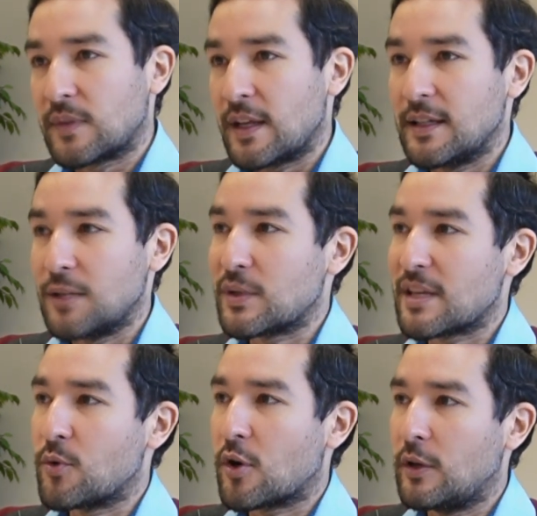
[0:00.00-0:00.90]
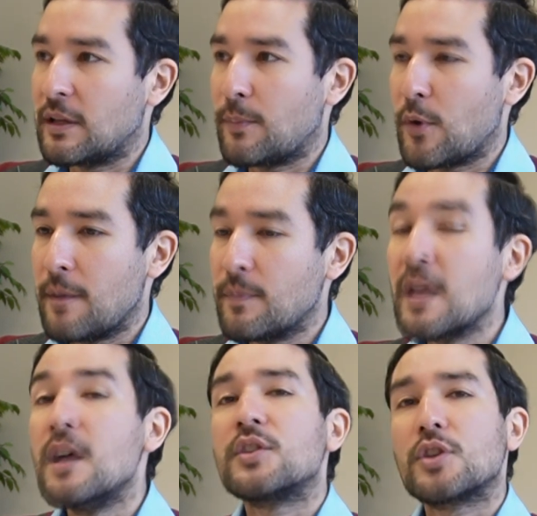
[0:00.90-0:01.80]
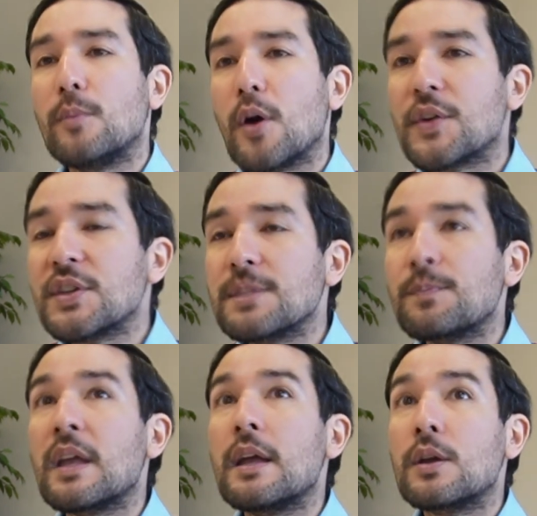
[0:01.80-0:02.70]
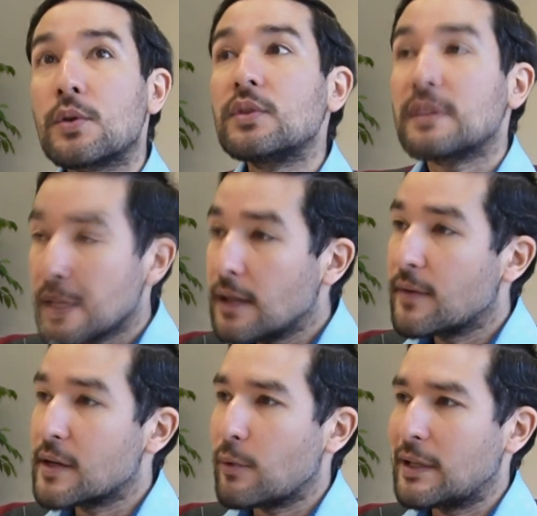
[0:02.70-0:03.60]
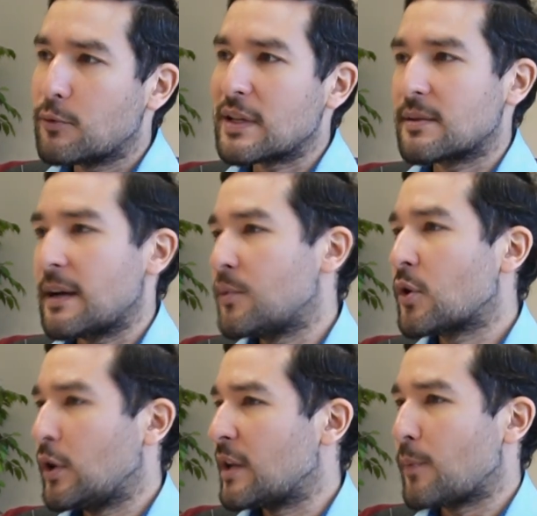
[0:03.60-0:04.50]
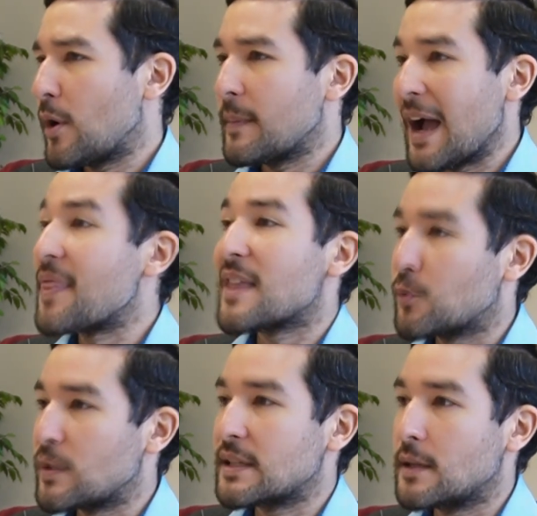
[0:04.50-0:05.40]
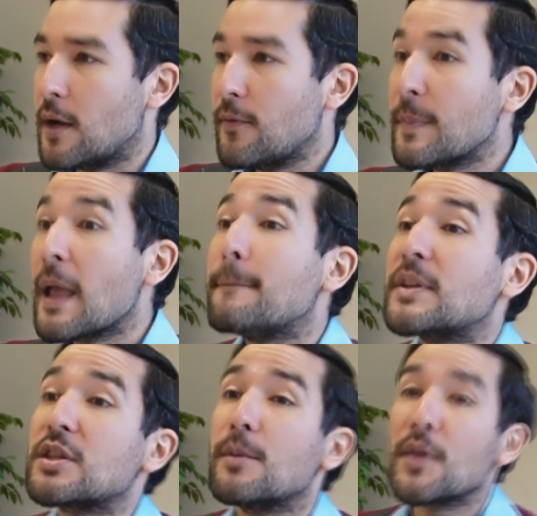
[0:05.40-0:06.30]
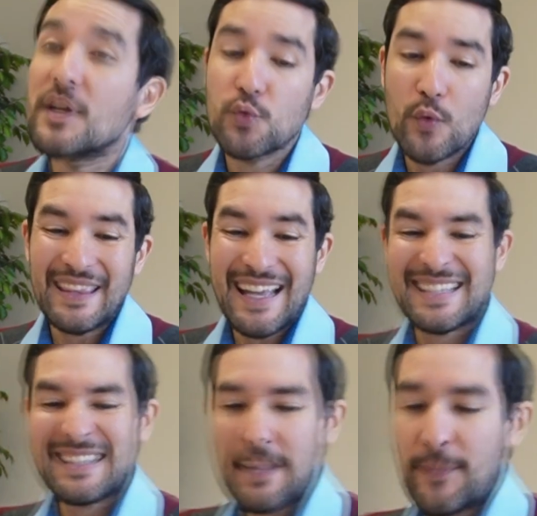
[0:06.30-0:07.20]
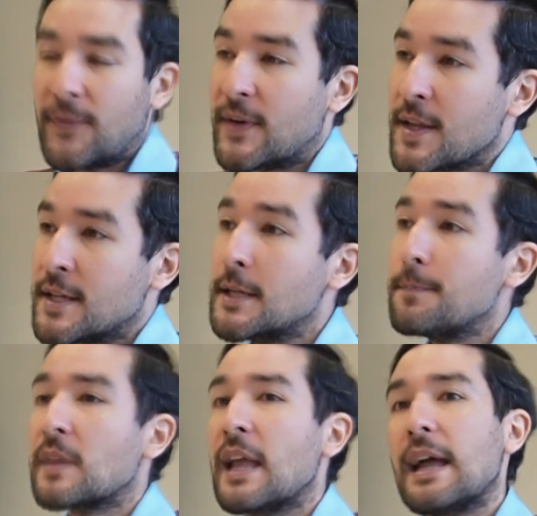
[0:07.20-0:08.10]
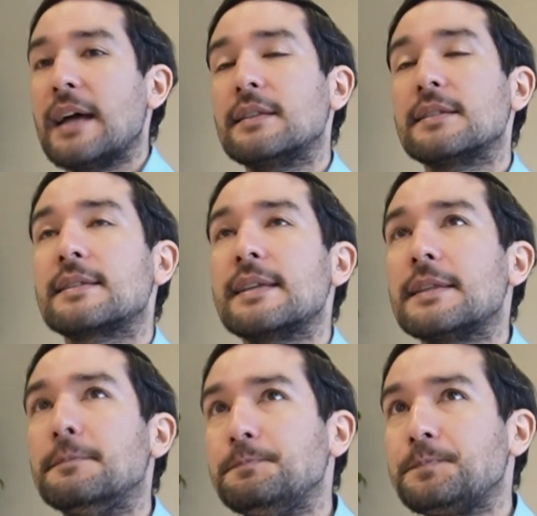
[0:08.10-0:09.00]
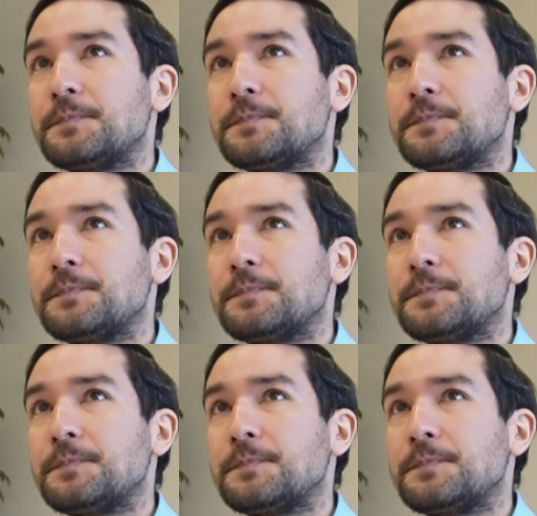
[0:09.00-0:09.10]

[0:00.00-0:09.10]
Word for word: tell it was a bucolic poem. Some others could tell very well it was a bucolic poem and that was enough, but some others went a step further and said,